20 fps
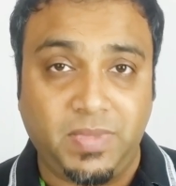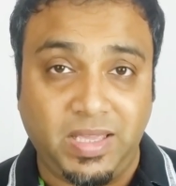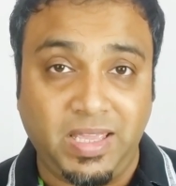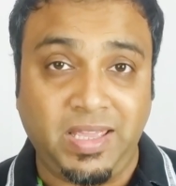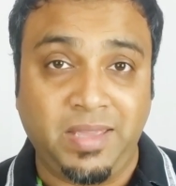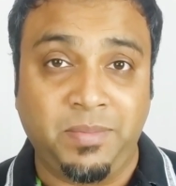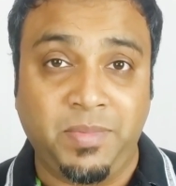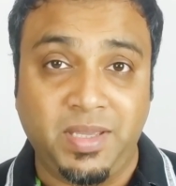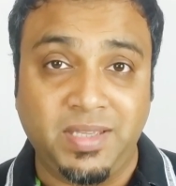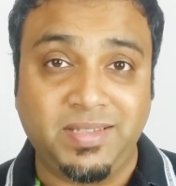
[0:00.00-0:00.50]

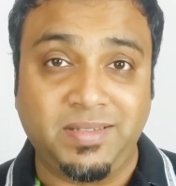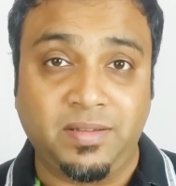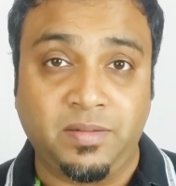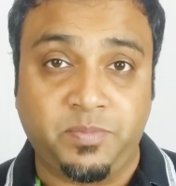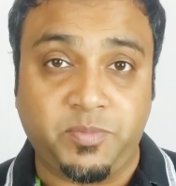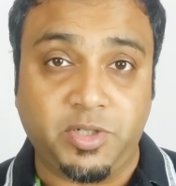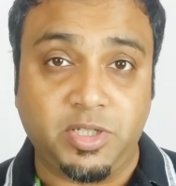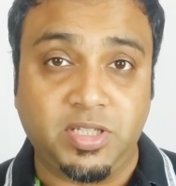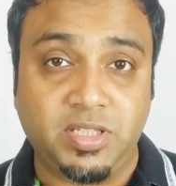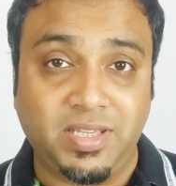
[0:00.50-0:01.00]
image
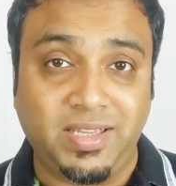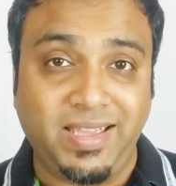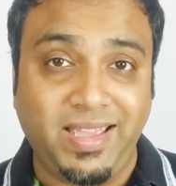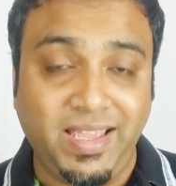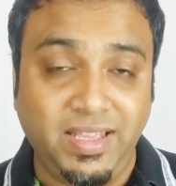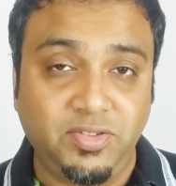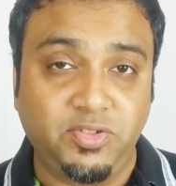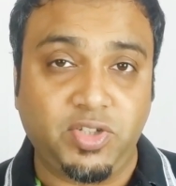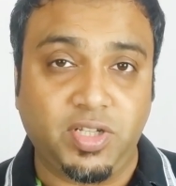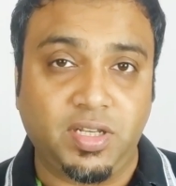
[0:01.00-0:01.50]
processing
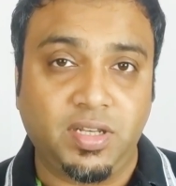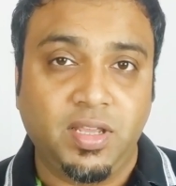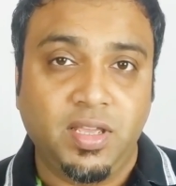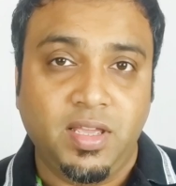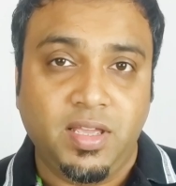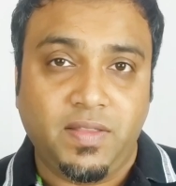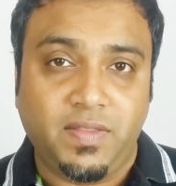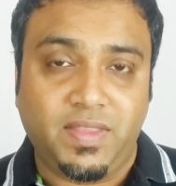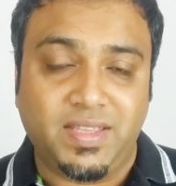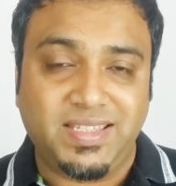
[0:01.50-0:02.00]
engine,
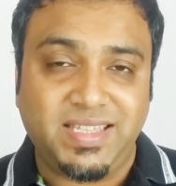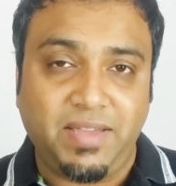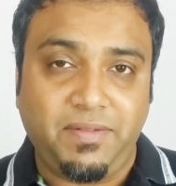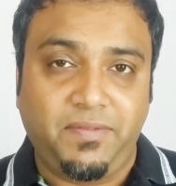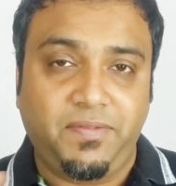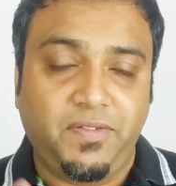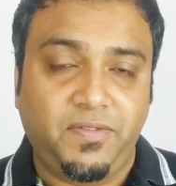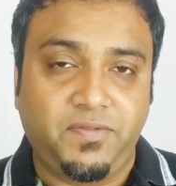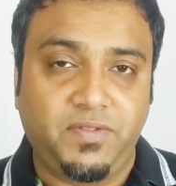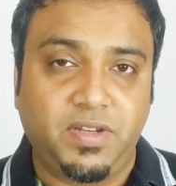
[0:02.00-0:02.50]
the
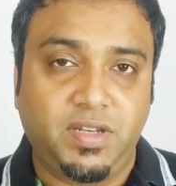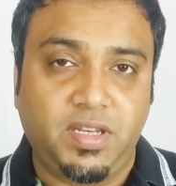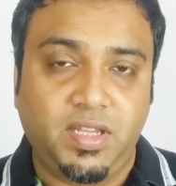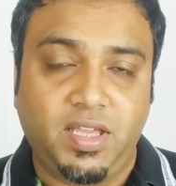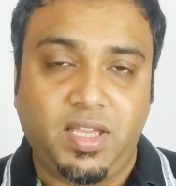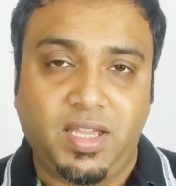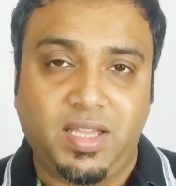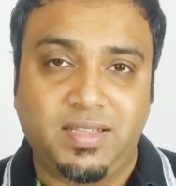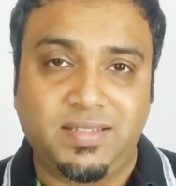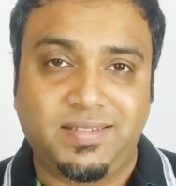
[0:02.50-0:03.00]

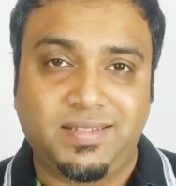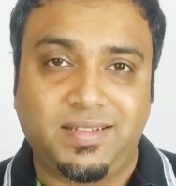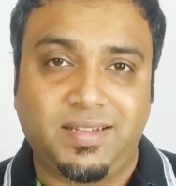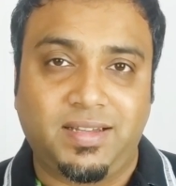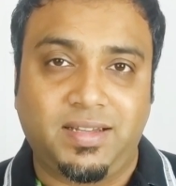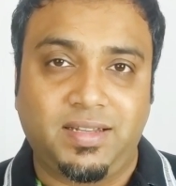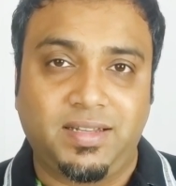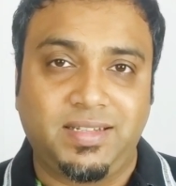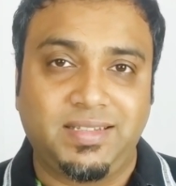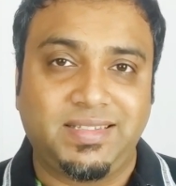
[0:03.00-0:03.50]
750D has
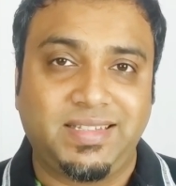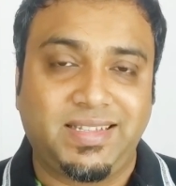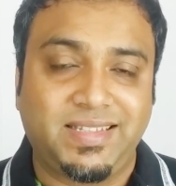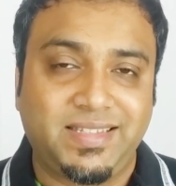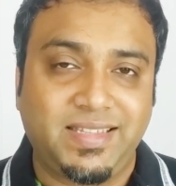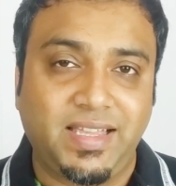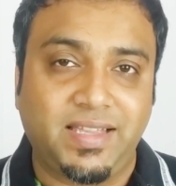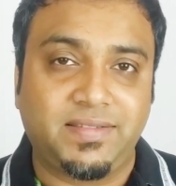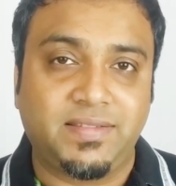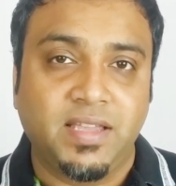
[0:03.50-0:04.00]

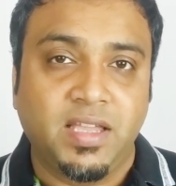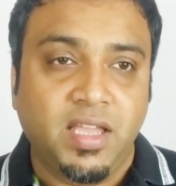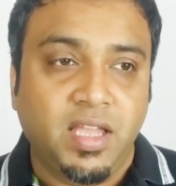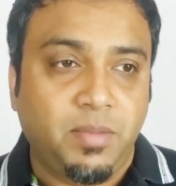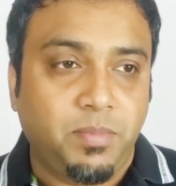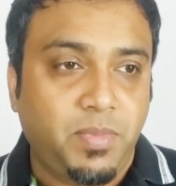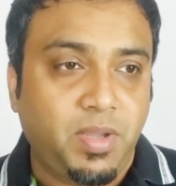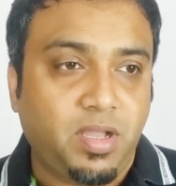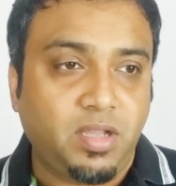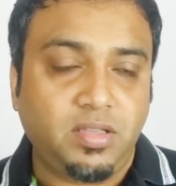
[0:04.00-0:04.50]
DZIC6.
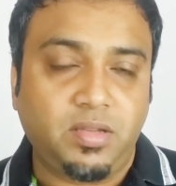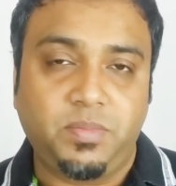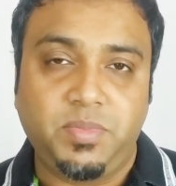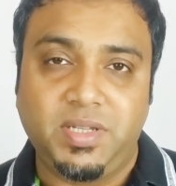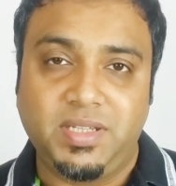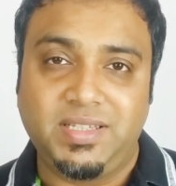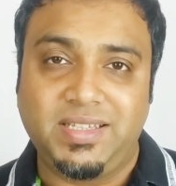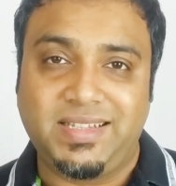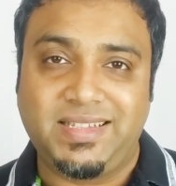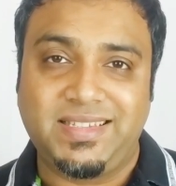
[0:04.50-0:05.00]
Because of
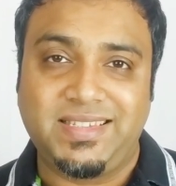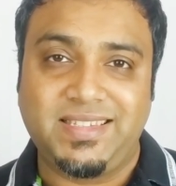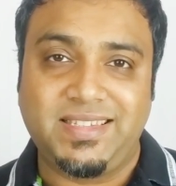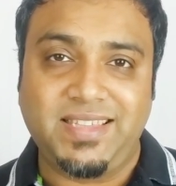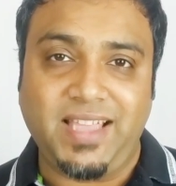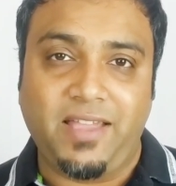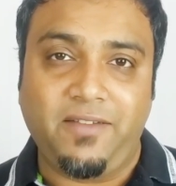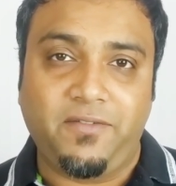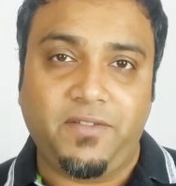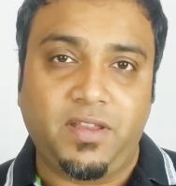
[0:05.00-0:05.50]

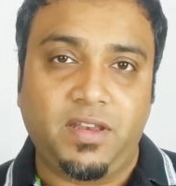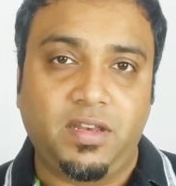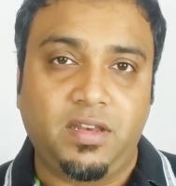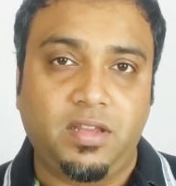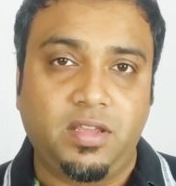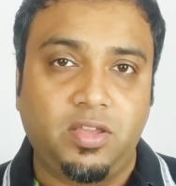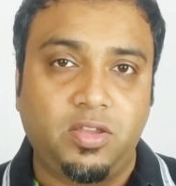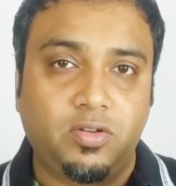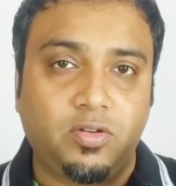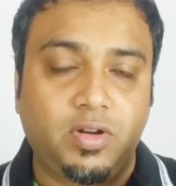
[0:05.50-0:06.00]

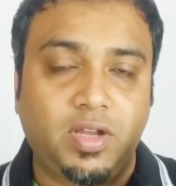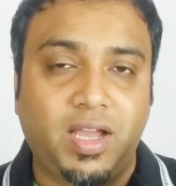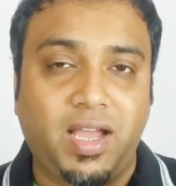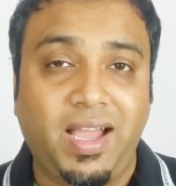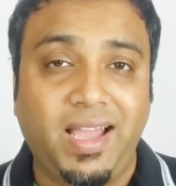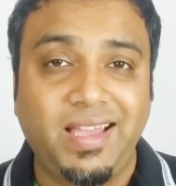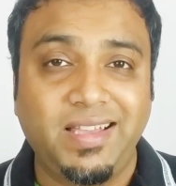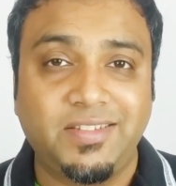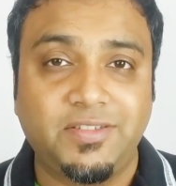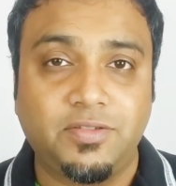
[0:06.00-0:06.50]
DZIC7, your
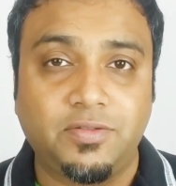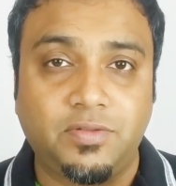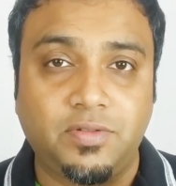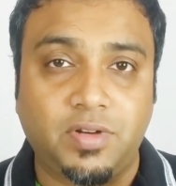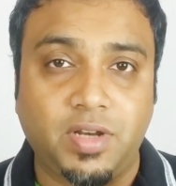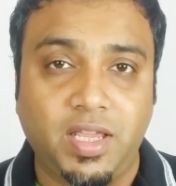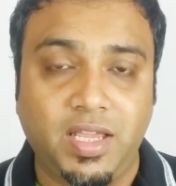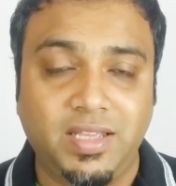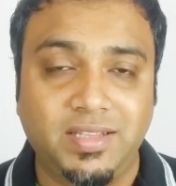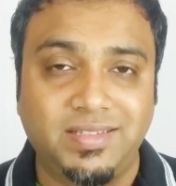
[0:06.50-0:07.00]
ISO
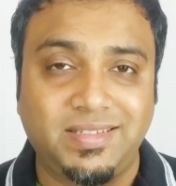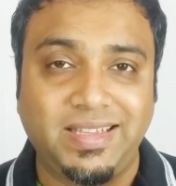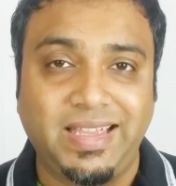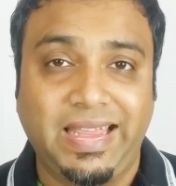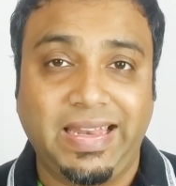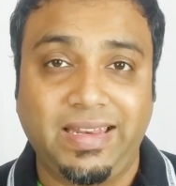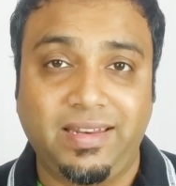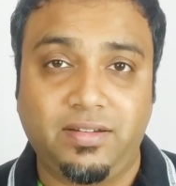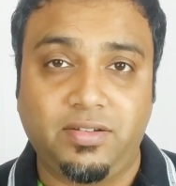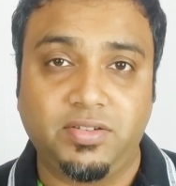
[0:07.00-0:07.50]
range
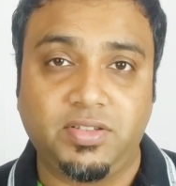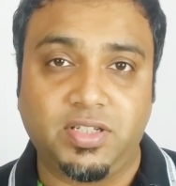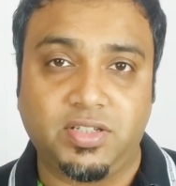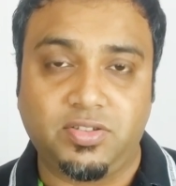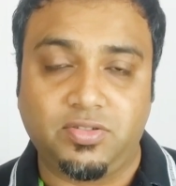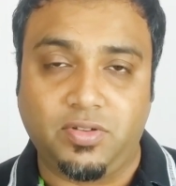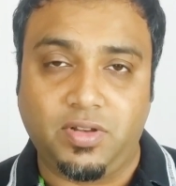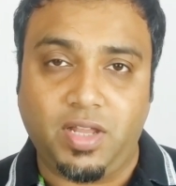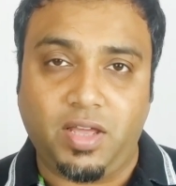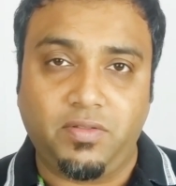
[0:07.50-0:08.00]
increases.
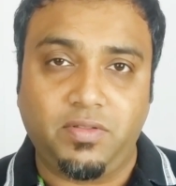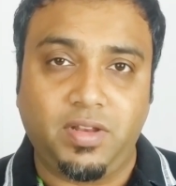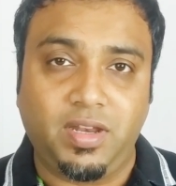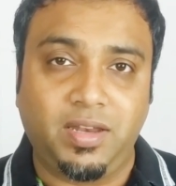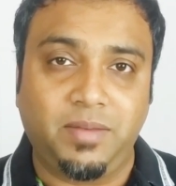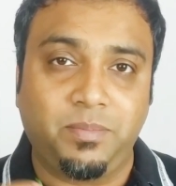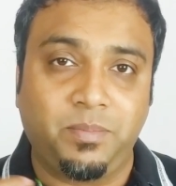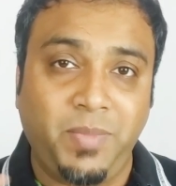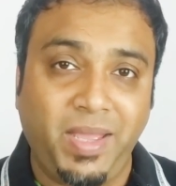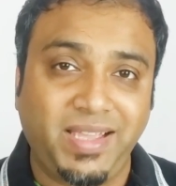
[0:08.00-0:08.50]
So now the
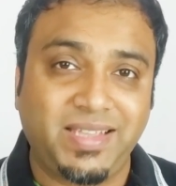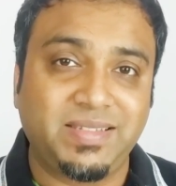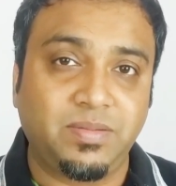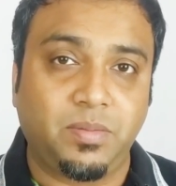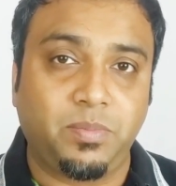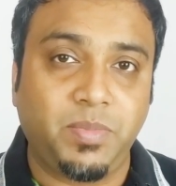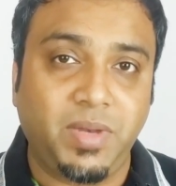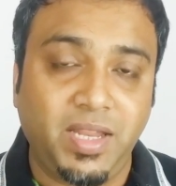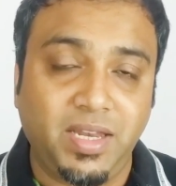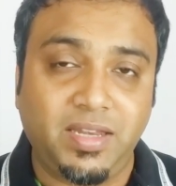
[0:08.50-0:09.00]

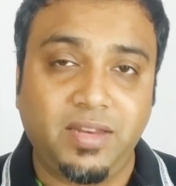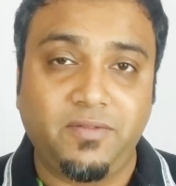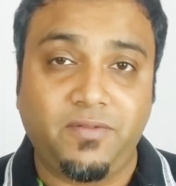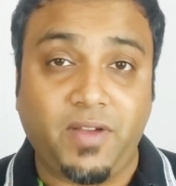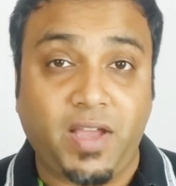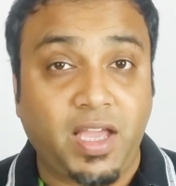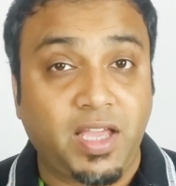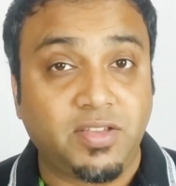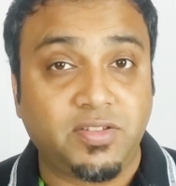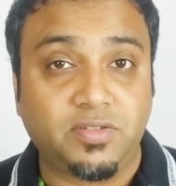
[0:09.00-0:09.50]
maximum native
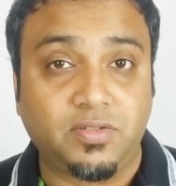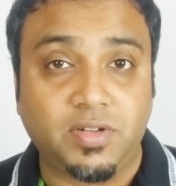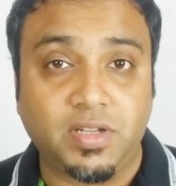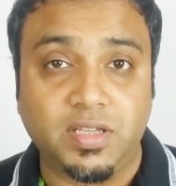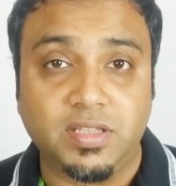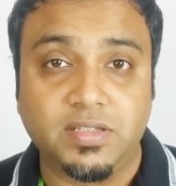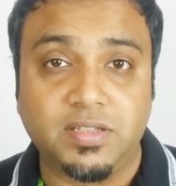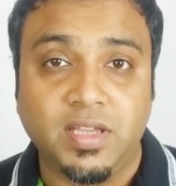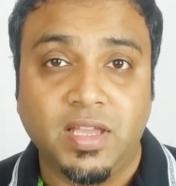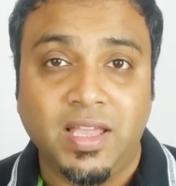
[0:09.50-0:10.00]
ISO
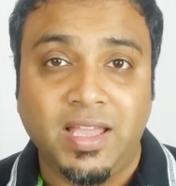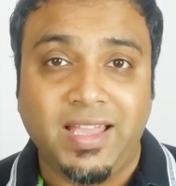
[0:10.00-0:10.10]
range